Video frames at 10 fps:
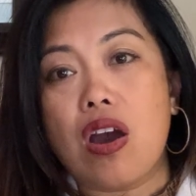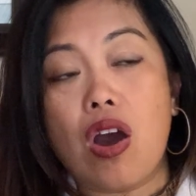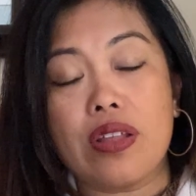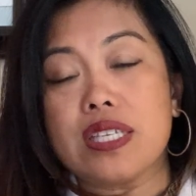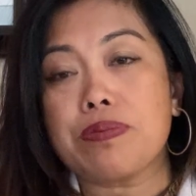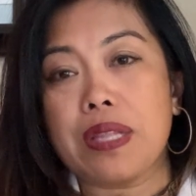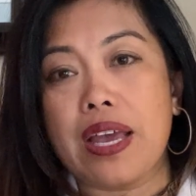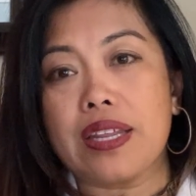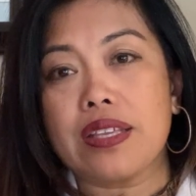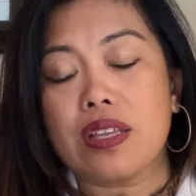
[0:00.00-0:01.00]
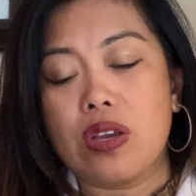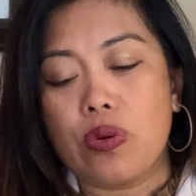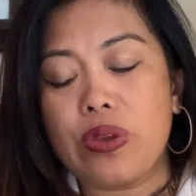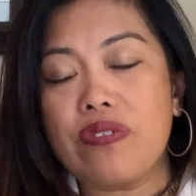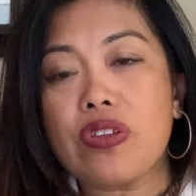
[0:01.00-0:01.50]
on this planet.
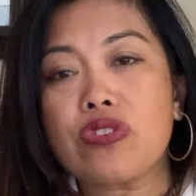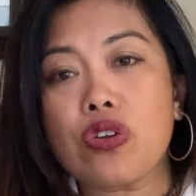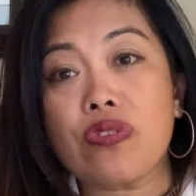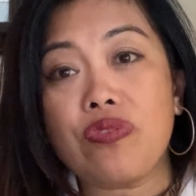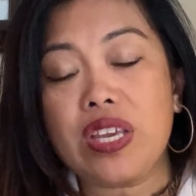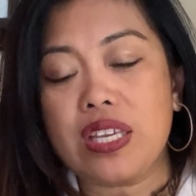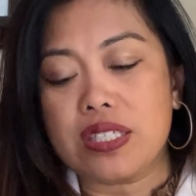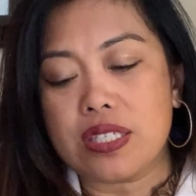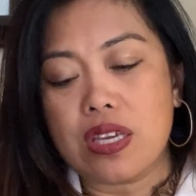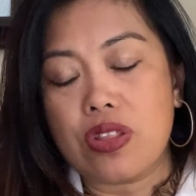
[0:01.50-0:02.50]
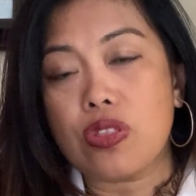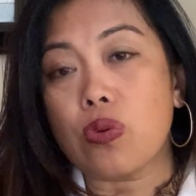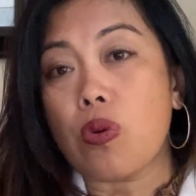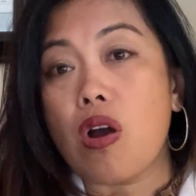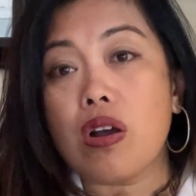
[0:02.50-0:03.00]
We've intervened
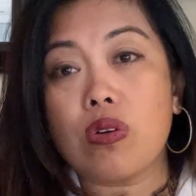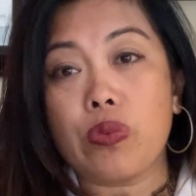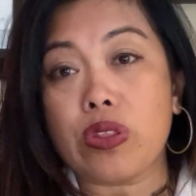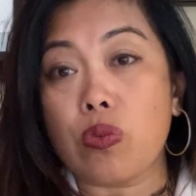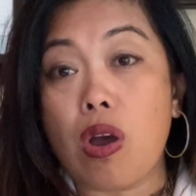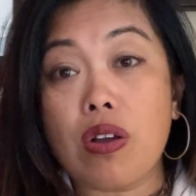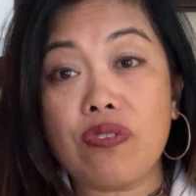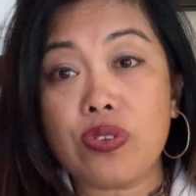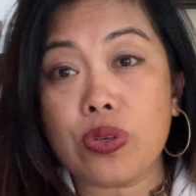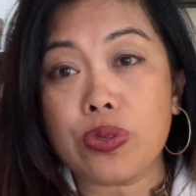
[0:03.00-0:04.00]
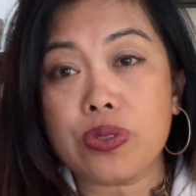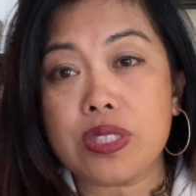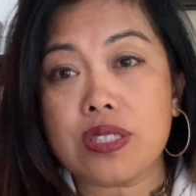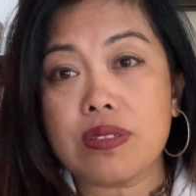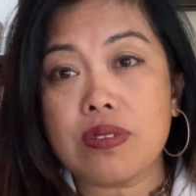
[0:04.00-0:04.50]
with the wrong
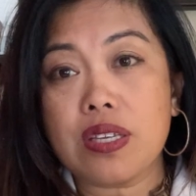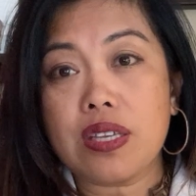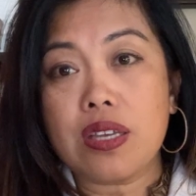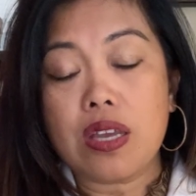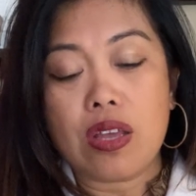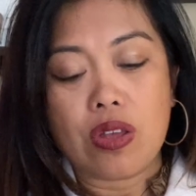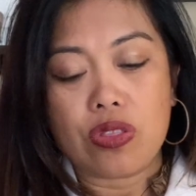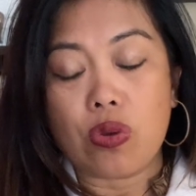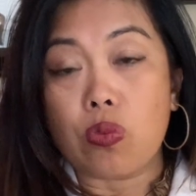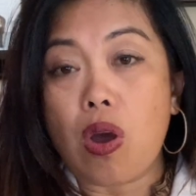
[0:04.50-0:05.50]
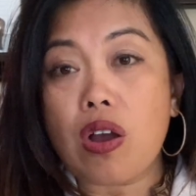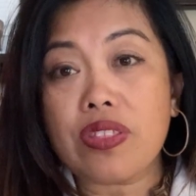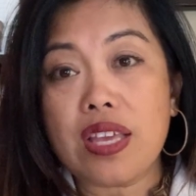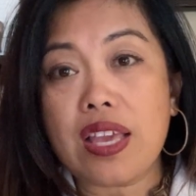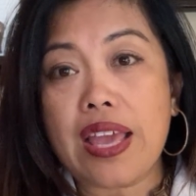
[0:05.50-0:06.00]
foods, the wrong
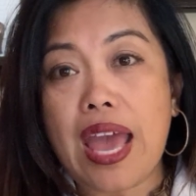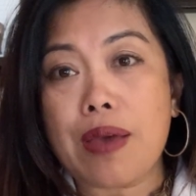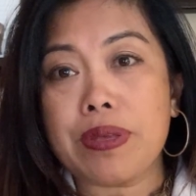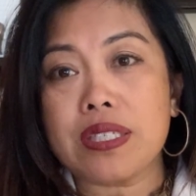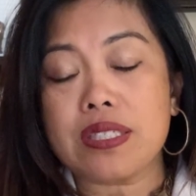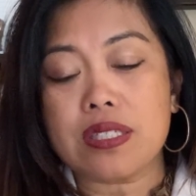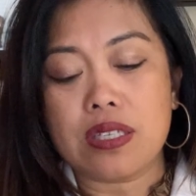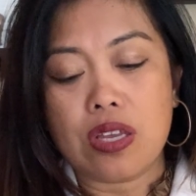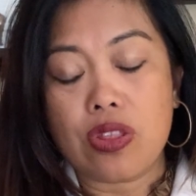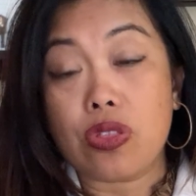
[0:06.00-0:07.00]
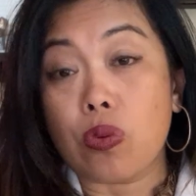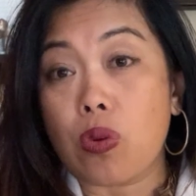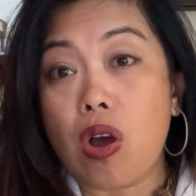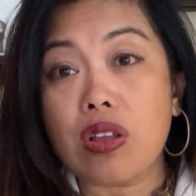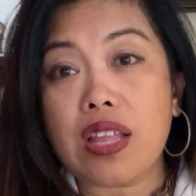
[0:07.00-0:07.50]
thinking habits, the
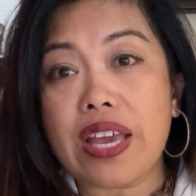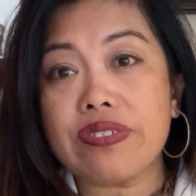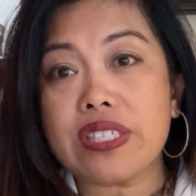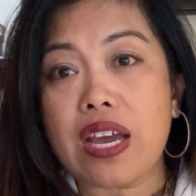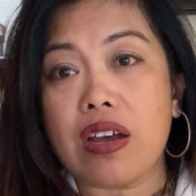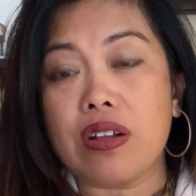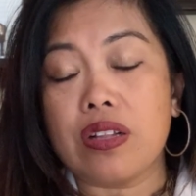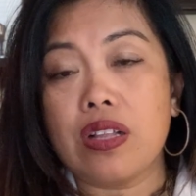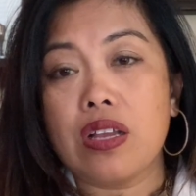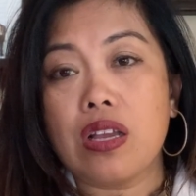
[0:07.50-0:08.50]
wrong lifestyle,